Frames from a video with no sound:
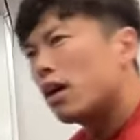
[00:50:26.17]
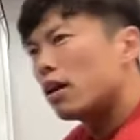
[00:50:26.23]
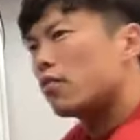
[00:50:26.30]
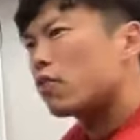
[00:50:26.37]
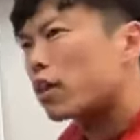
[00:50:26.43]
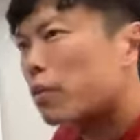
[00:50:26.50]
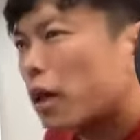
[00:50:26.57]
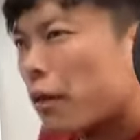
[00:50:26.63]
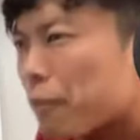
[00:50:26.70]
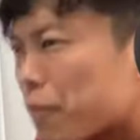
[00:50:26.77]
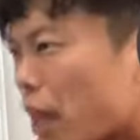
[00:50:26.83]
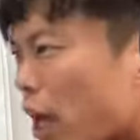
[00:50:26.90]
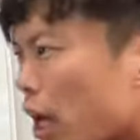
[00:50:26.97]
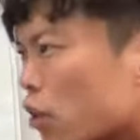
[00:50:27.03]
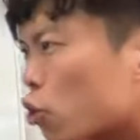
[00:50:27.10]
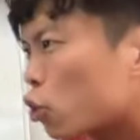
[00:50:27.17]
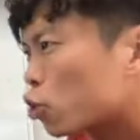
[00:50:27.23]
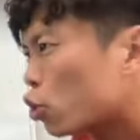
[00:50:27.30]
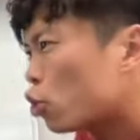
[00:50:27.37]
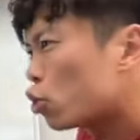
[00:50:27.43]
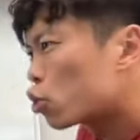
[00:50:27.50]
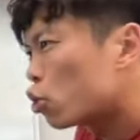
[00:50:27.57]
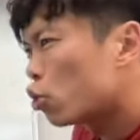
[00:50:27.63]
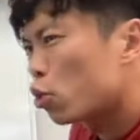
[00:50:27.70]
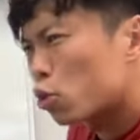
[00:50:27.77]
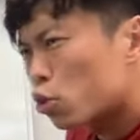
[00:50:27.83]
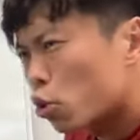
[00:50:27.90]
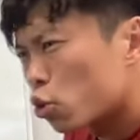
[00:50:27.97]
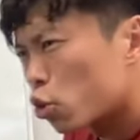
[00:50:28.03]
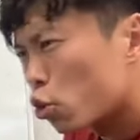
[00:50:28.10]
Okay, but to
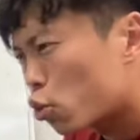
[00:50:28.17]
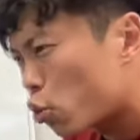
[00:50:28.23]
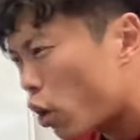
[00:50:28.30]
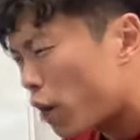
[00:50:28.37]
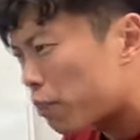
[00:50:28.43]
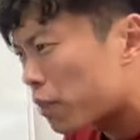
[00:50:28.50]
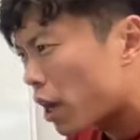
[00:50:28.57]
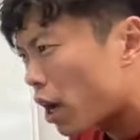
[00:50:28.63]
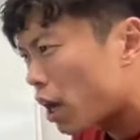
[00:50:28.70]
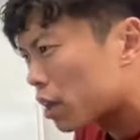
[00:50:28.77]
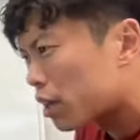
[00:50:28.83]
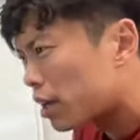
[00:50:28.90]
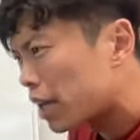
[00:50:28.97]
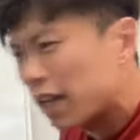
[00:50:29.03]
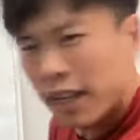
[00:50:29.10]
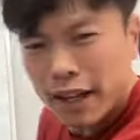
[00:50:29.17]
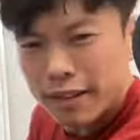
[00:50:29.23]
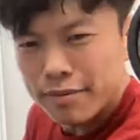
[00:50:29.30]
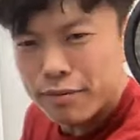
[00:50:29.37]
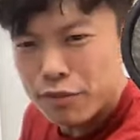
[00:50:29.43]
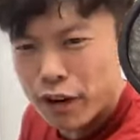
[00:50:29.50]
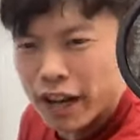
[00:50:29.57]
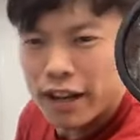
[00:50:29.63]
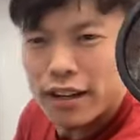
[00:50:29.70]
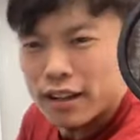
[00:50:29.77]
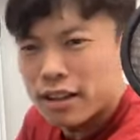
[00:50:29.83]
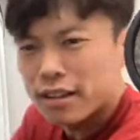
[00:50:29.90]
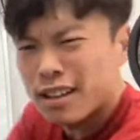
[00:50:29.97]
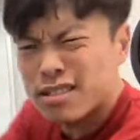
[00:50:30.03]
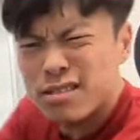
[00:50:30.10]
grip the lily, right?
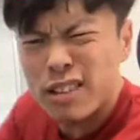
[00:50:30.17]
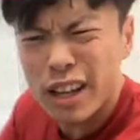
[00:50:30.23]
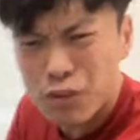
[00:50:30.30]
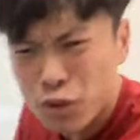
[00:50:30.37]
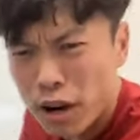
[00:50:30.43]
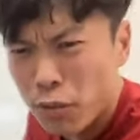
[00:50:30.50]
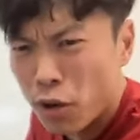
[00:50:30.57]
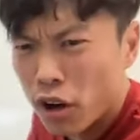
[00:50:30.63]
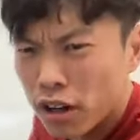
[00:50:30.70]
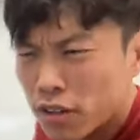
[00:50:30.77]
That's extra work.